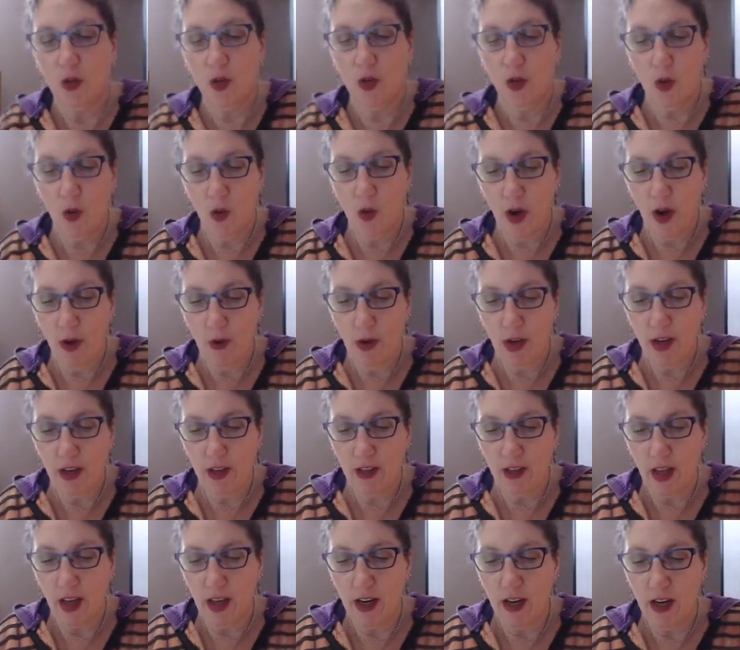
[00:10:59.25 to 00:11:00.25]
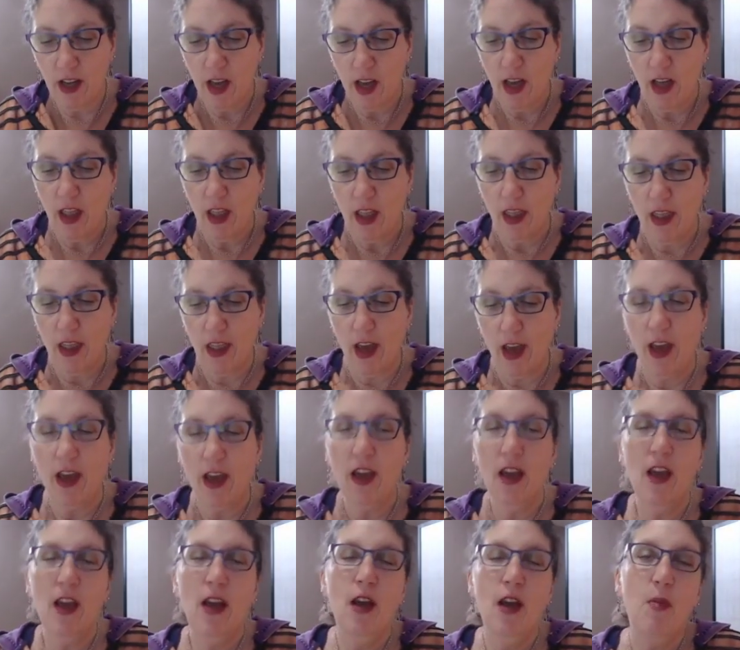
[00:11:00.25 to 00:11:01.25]
So you know how I said
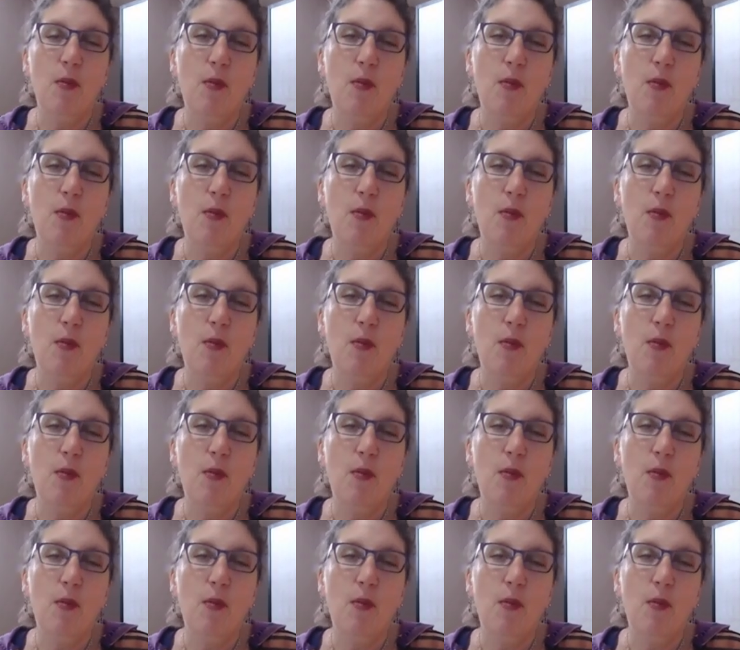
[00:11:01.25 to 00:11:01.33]
that